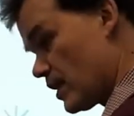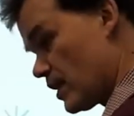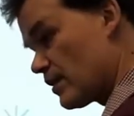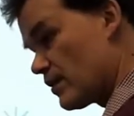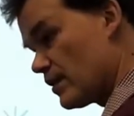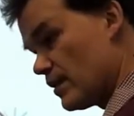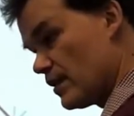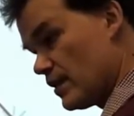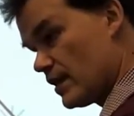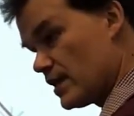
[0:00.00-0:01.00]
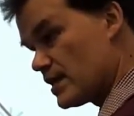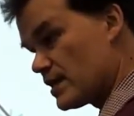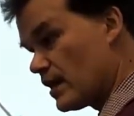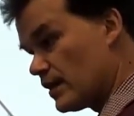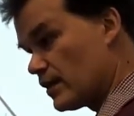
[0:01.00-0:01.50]
You get this
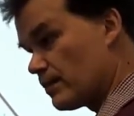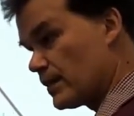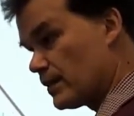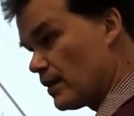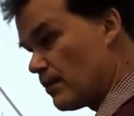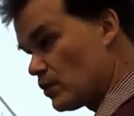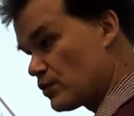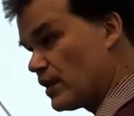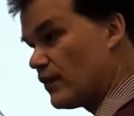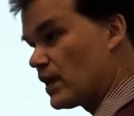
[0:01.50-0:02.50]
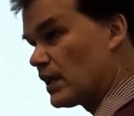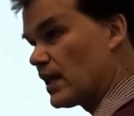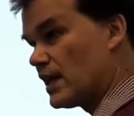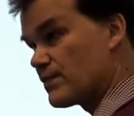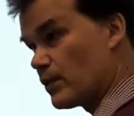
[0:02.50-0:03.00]
is the most
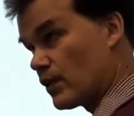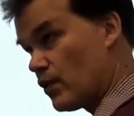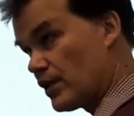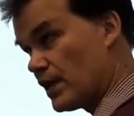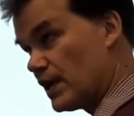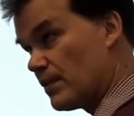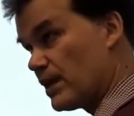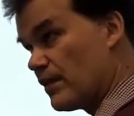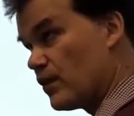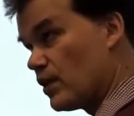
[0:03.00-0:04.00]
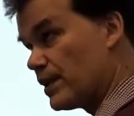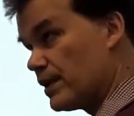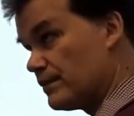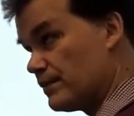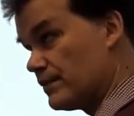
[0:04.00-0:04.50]
difficult case for the coordinated
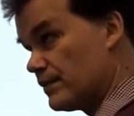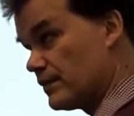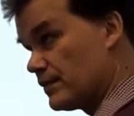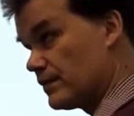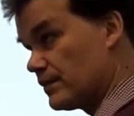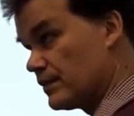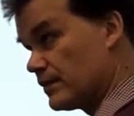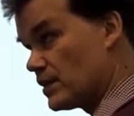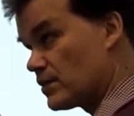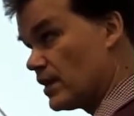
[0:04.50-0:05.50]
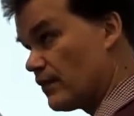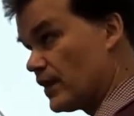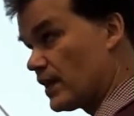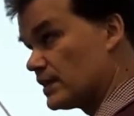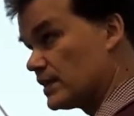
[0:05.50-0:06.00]
beamforming, because the
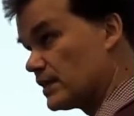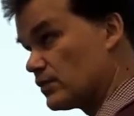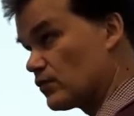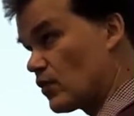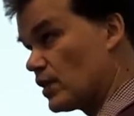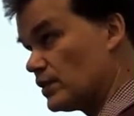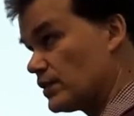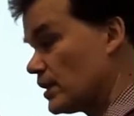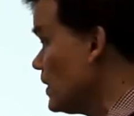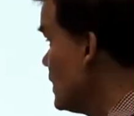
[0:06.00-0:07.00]
interference is the strongest.